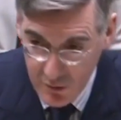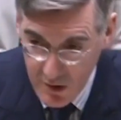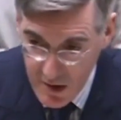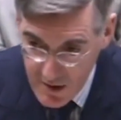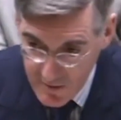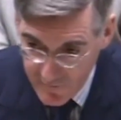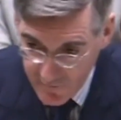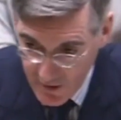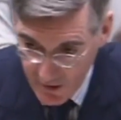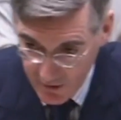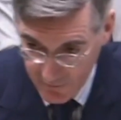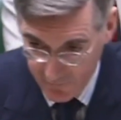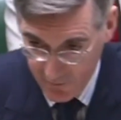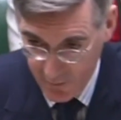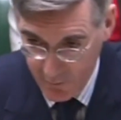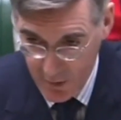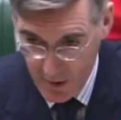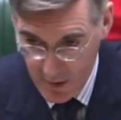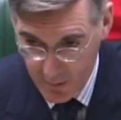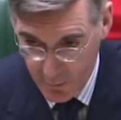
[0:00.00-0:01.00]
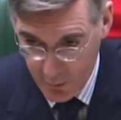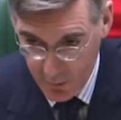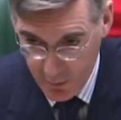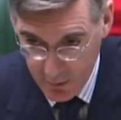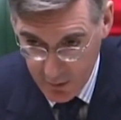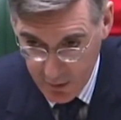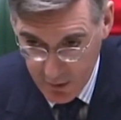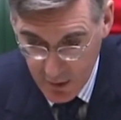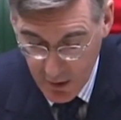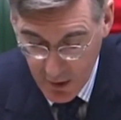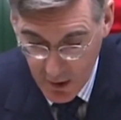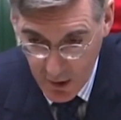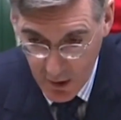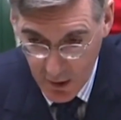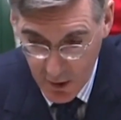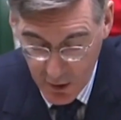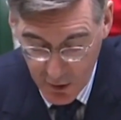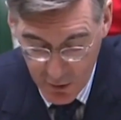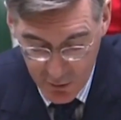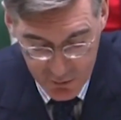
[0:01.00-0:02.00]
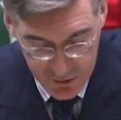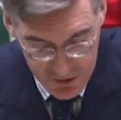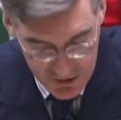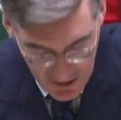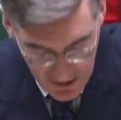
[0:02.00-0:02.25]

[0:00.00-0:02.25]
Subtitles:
grieving for people who